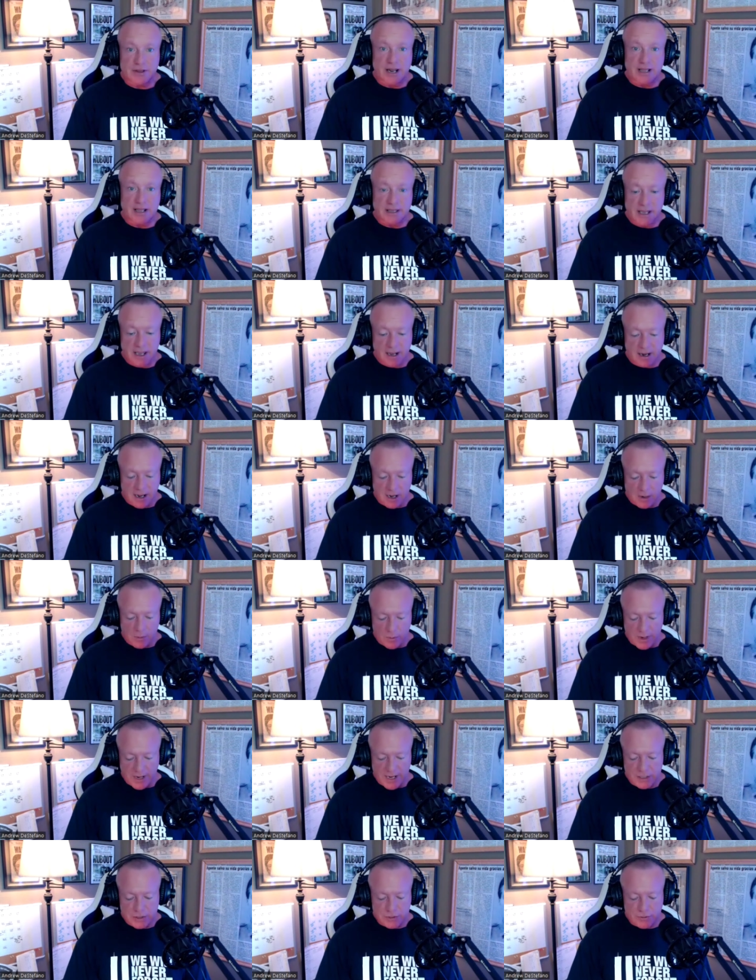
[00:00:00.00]
Tren de
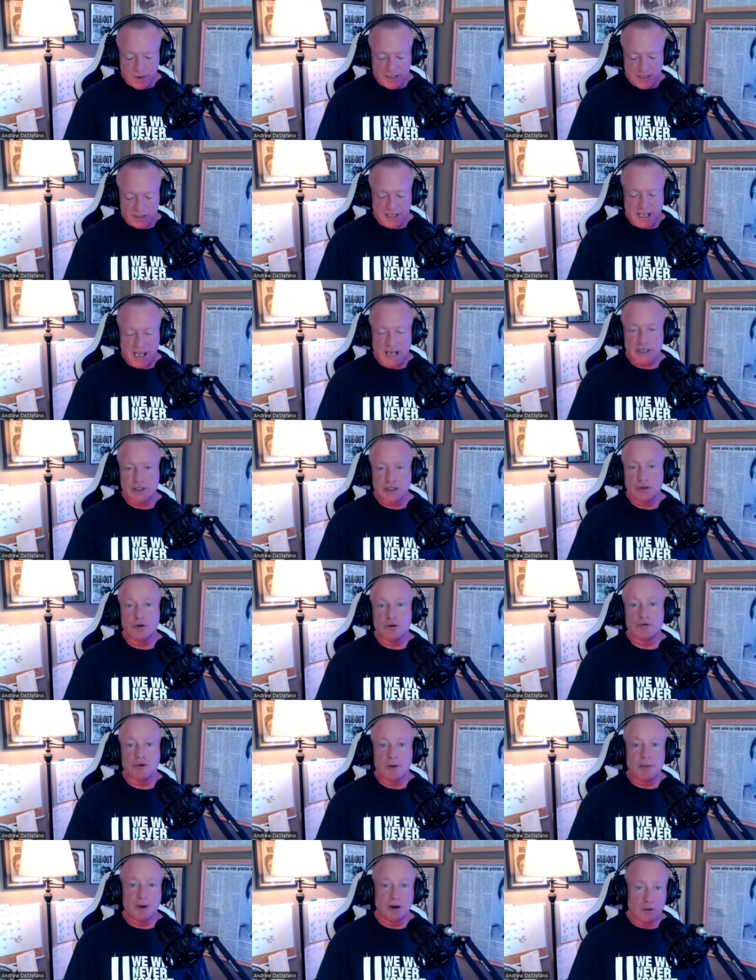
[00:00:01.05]
Aragua a transnational
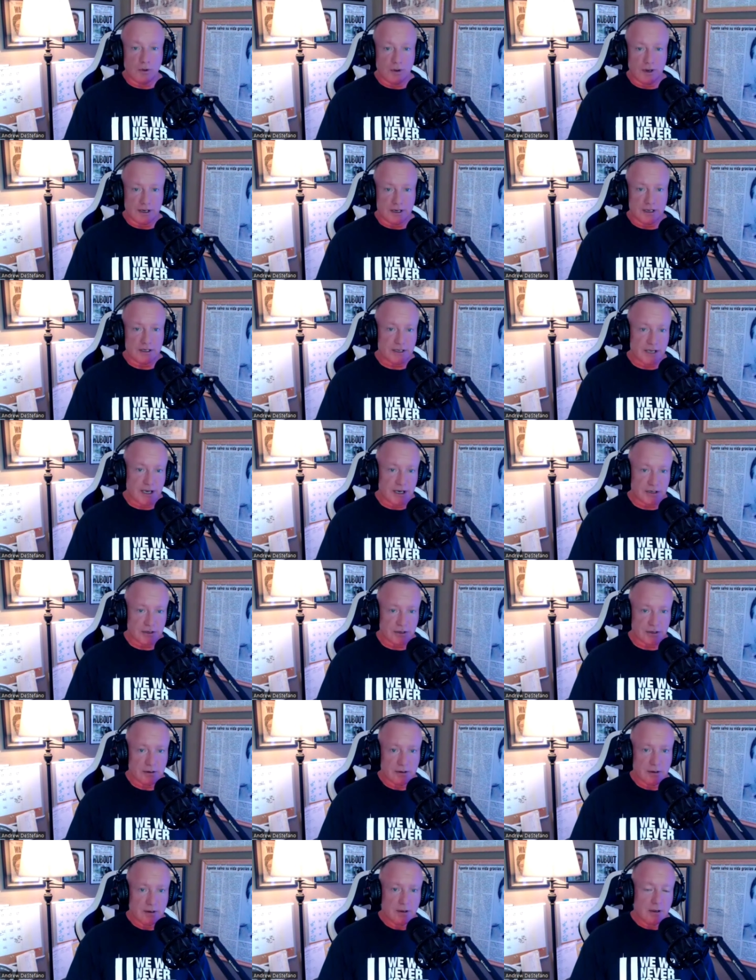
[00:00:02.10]
criminal
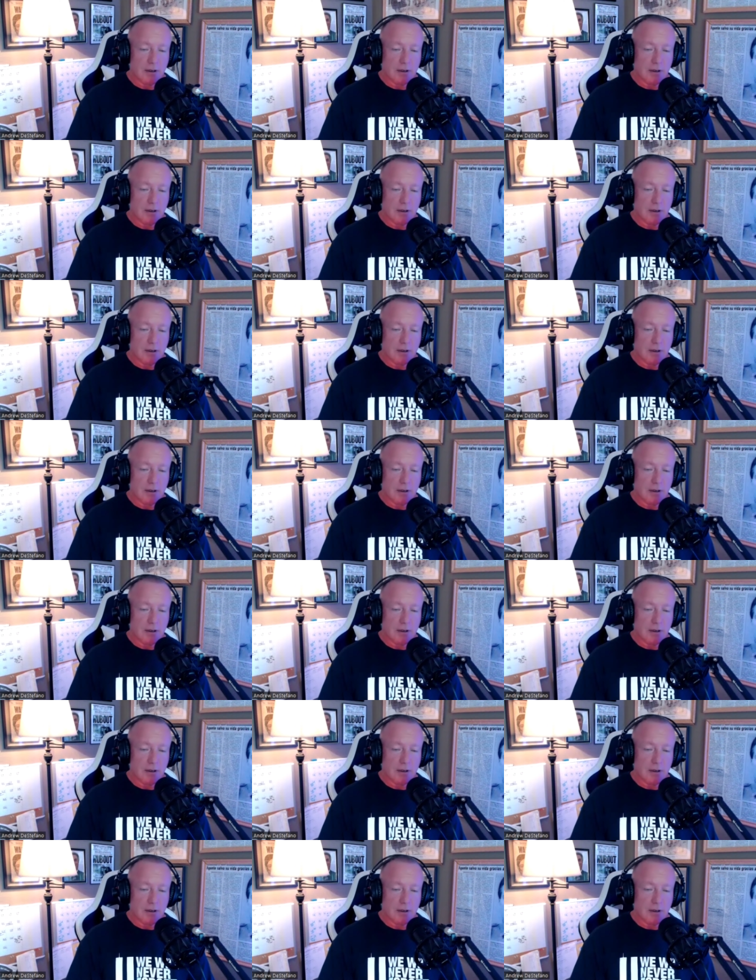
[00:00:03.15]
organization,